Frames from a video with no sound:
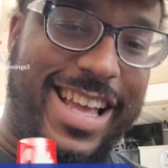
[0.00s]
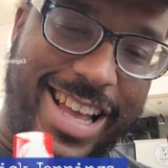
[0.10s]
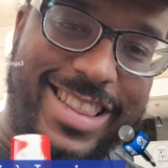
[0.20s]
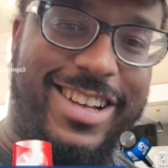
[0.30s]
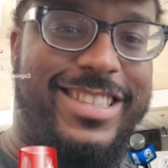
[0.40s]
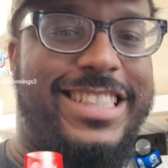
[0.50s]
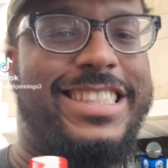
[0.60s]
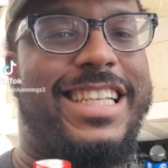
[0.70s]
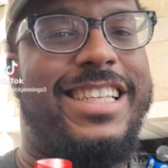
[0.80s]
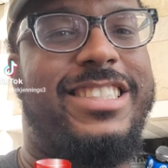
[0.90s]
Hello, this is
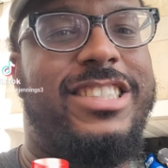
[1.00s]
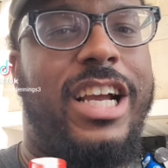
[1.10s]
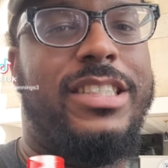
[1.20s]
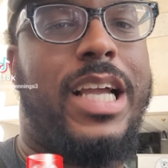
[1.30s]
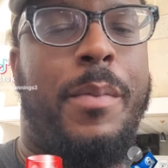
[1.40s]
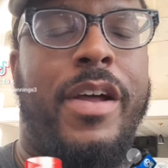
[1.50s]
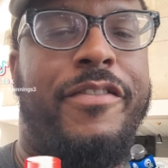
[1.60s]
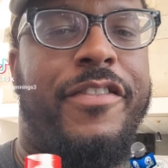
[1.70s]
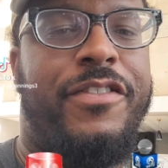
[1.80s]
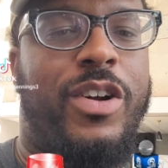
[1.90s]
Nicholas James coming in
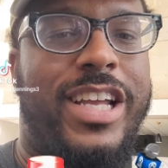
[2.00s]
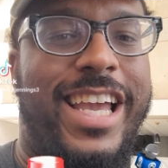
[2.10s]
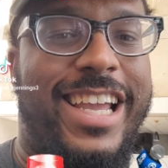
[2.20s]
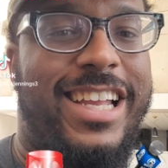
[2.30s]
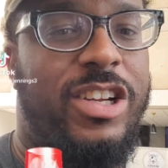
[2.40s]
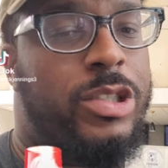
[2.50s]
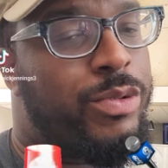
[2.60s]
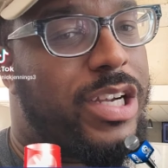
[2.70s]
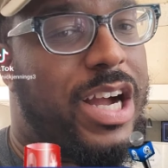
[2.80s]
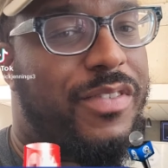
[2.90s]
from Florida Yankee News. We
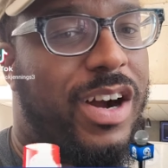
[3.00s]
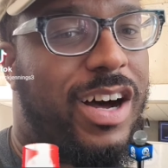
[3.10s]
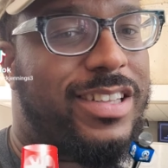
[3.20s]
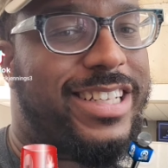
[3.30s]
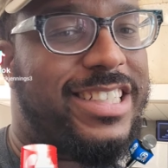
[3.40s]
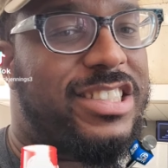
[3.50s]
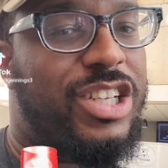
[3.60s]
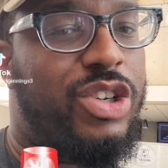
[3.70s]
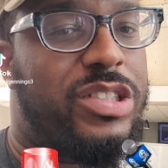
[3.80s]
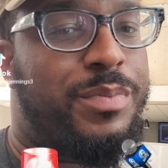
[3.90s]
cover all things
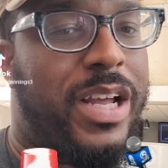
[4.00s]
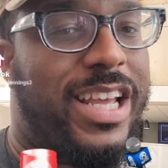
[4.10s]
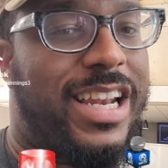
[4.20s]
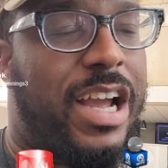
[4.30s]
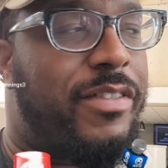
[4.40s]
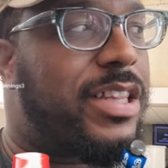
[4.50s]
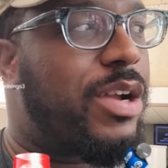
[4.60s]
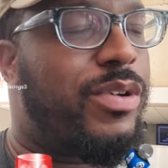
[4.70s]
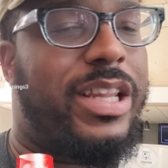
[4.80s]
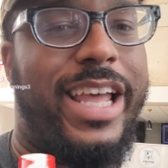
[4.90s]
news, media, and everything
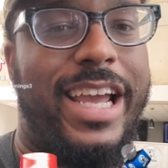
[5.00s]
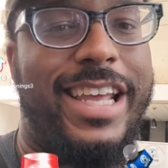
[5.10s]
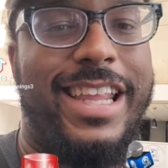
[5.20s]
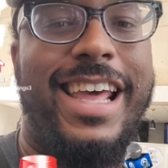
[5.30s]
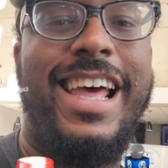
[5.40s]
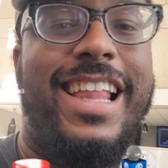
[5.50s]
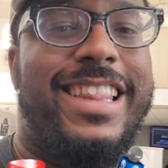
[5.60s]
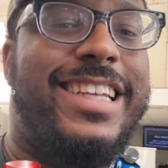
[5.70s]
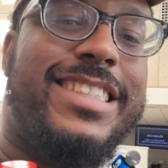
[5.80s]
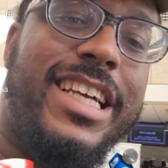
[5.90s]
related.
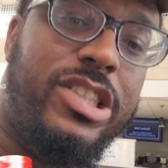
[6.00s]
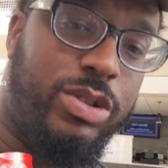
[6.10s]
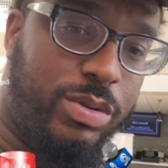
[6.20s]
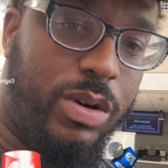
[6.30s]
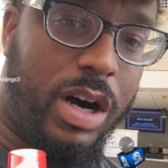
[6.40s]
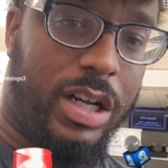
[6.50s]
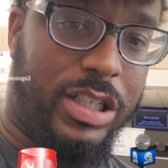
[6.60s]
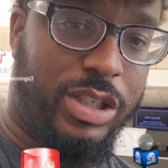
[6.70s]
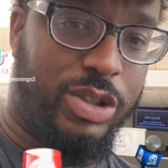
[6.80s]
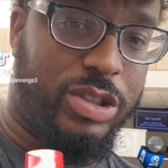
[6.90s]
Let's get to all the
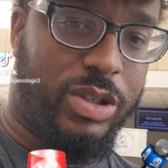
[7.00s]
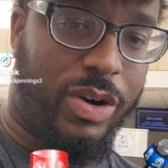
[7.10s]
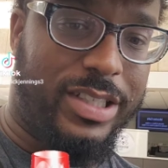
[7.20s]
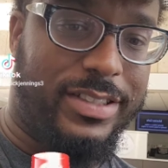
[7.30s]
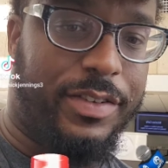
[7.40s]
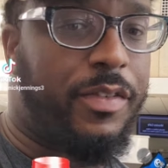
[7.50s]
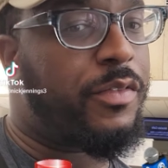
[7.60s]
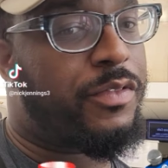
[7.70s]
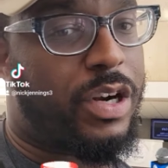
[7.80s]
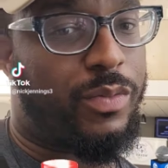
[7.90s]
news stories
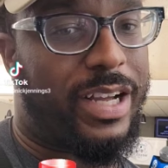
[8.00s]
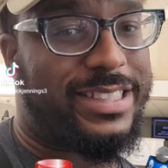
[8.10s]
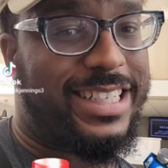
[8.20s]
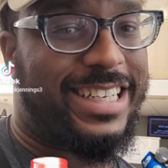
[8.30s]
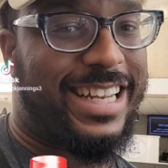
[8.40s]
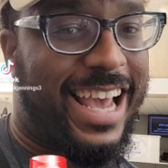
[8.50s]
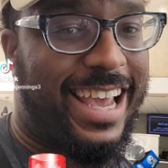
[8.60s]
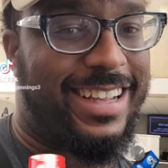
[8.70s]
for the rest of the day.